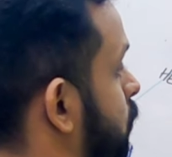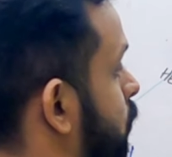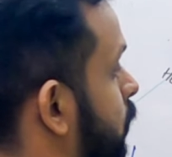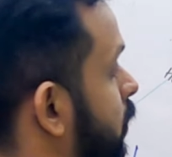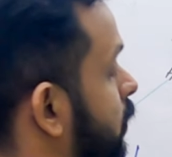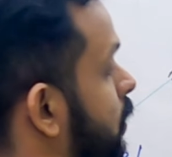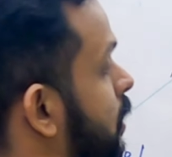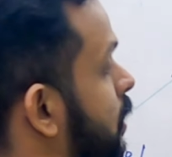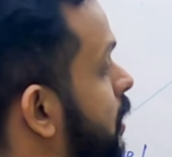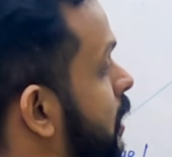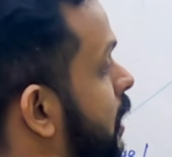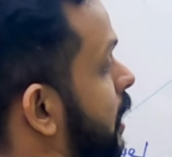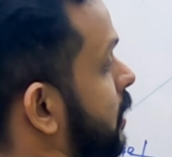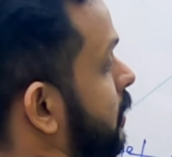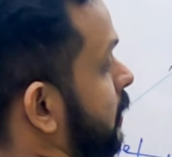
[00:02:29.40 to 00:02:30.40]
right?
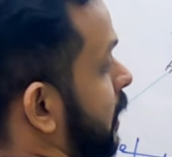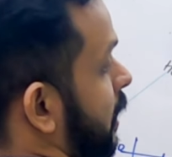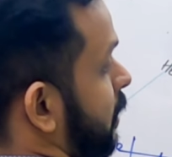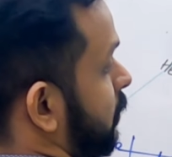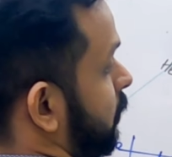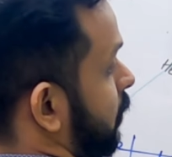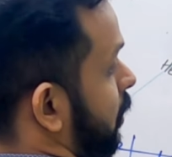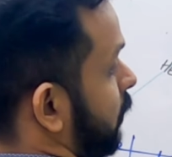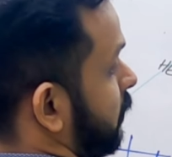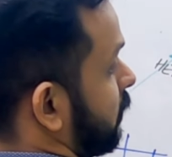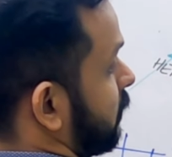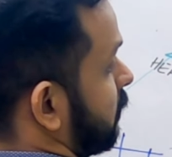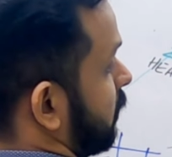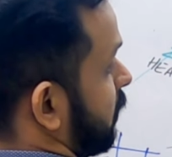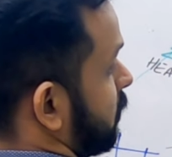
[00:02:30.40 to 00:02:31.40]
And the aircraft at the
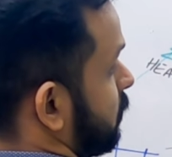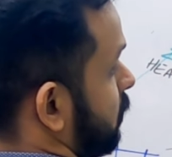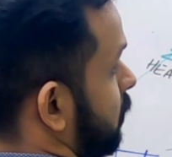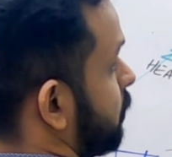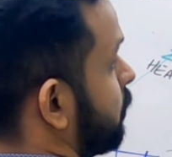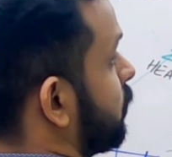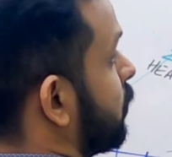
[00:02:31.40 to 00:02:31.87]
center,